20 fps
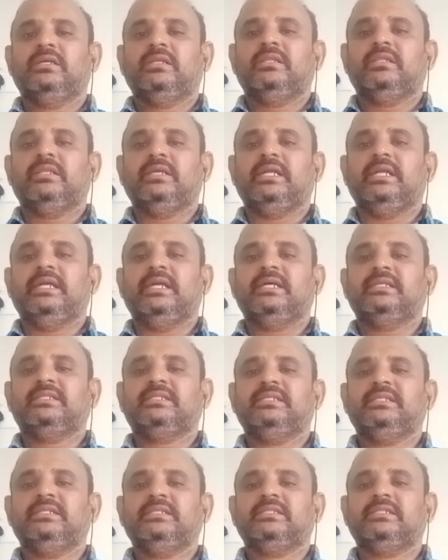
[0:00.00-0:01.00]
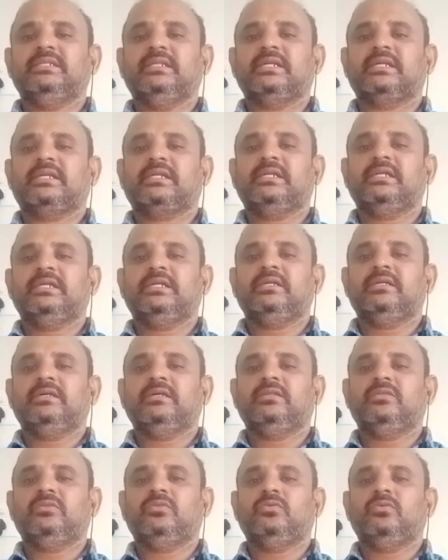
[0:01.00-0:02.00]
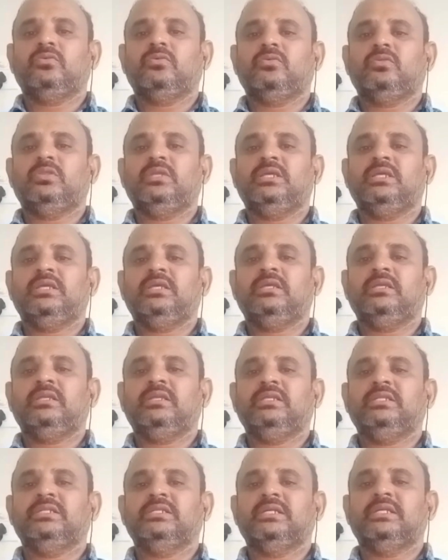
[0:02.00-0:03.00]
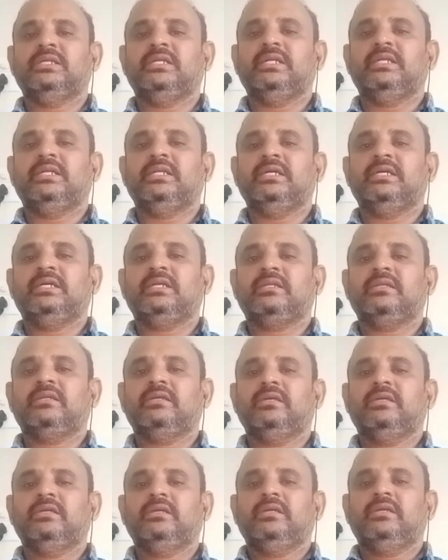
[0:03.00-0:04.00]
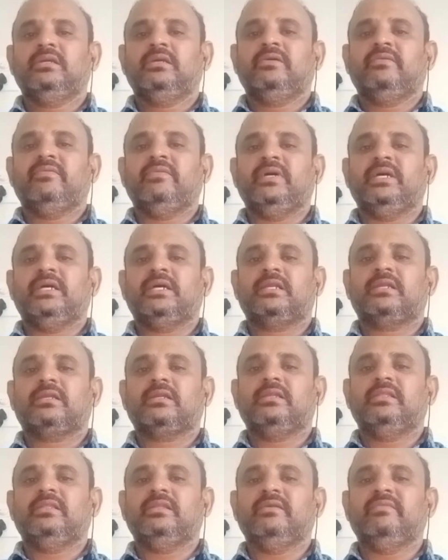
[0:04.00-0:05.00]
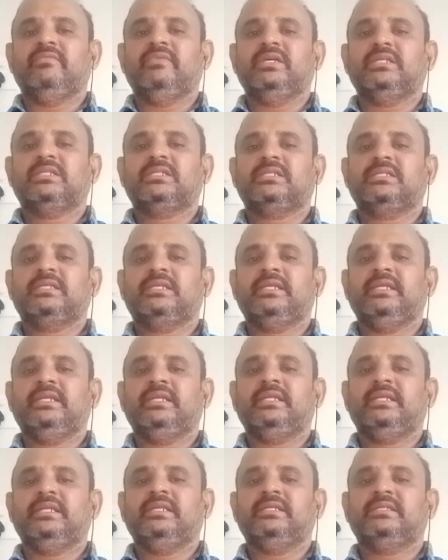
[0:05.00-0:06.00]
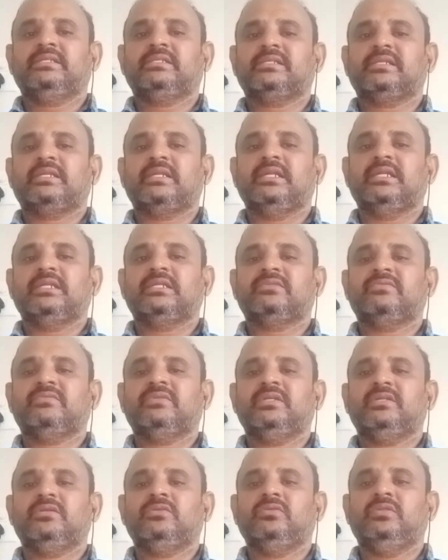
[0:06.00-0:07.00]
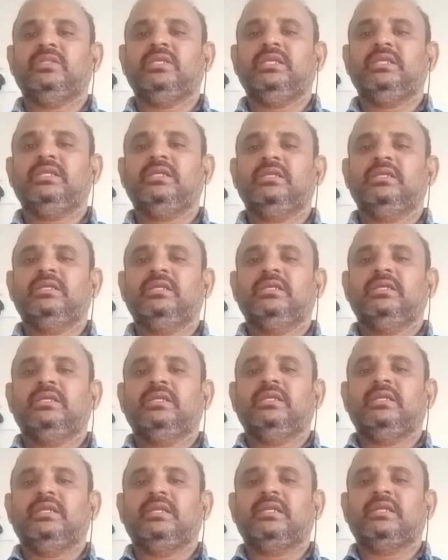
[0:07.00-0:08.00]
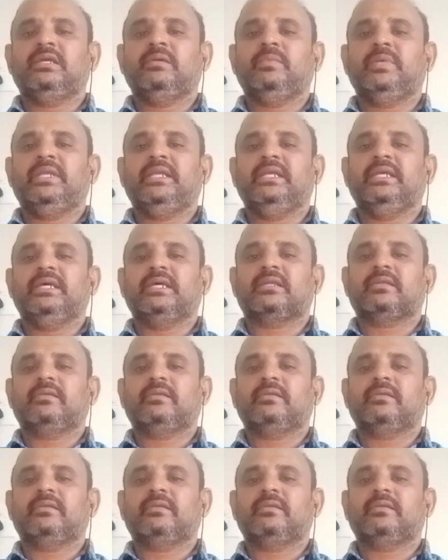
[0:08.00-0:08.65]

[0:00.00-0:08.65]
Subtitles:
The gas is ducted through the regenerator, where the waste heat is transferred to the incoming air.